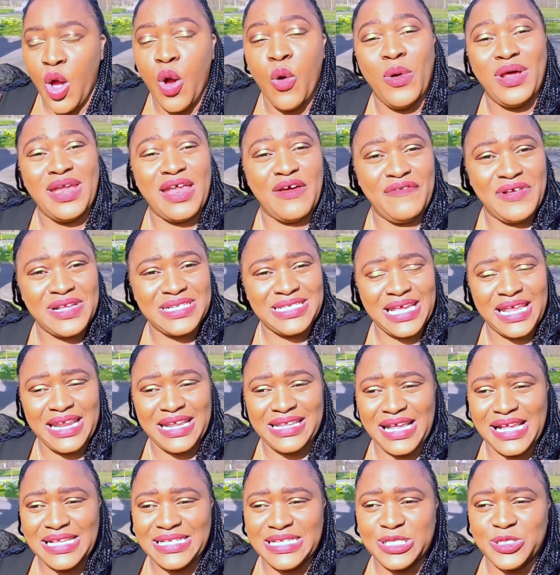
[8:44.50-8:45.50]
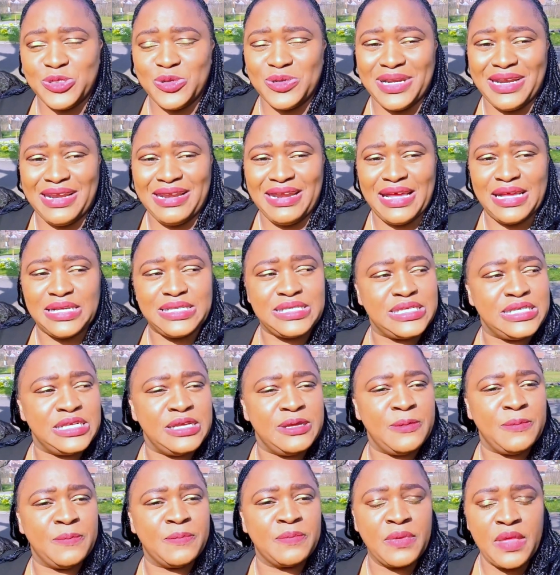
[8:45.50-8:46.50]
when I first started as a student nurse,
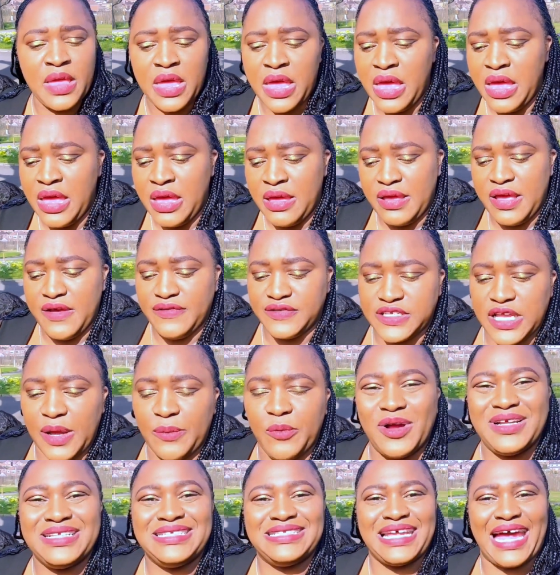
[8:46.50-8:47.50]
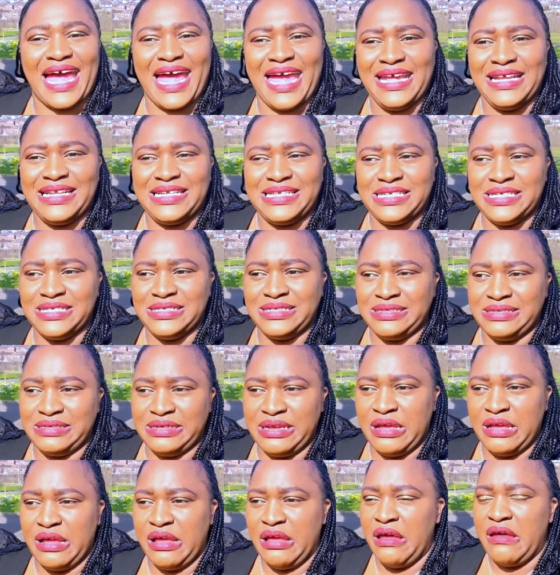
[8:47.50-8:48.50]
if someone died,
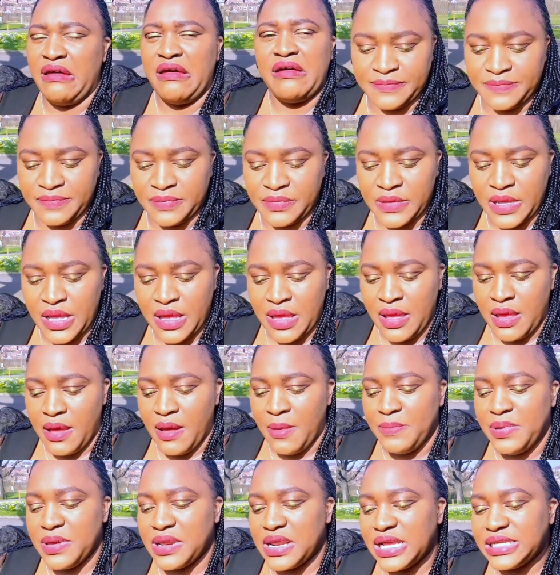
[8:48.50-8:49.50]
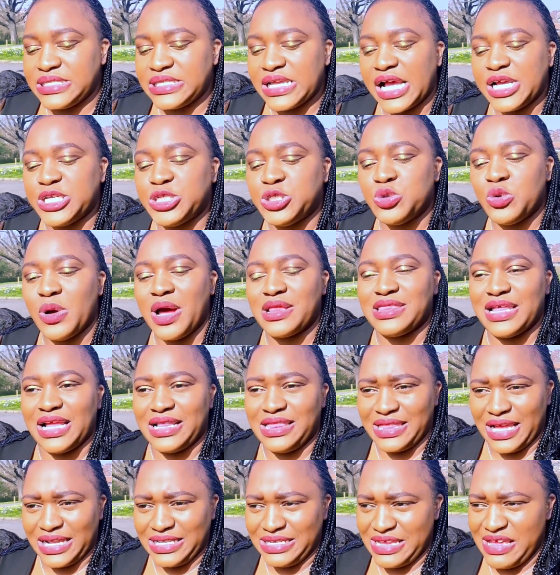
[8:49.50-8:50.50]
be rest assured
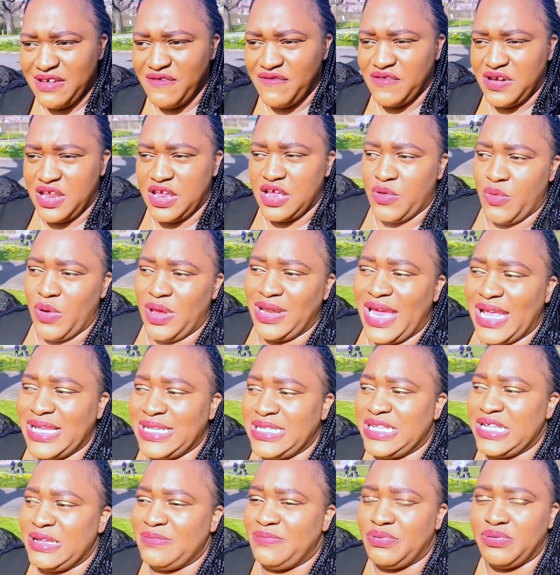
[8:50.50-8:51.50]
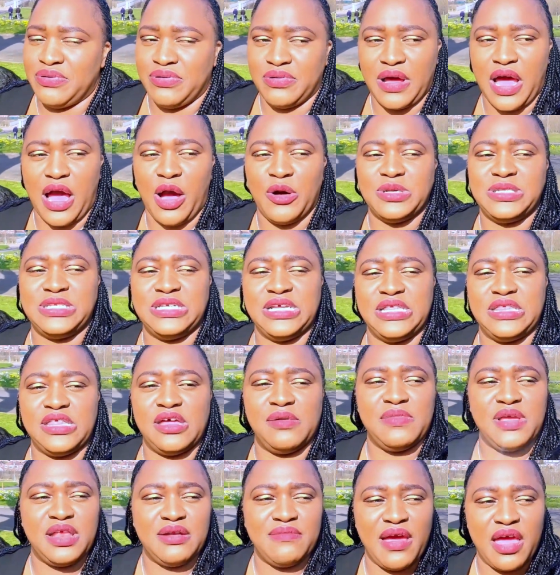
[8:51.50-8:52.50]
that that evening when I sleep, I'll see
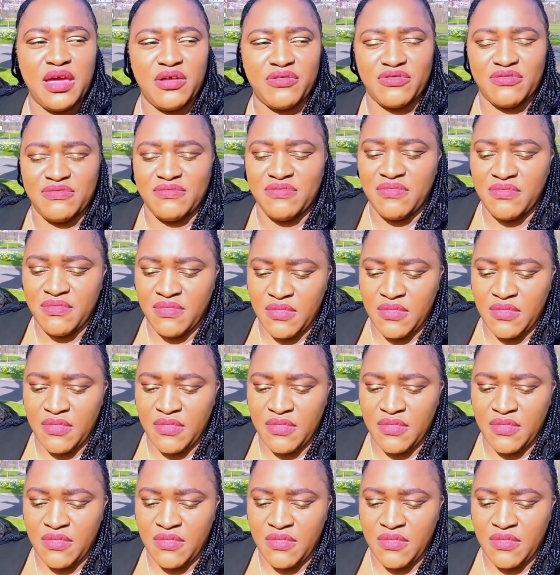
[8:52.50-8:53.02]
them in my room.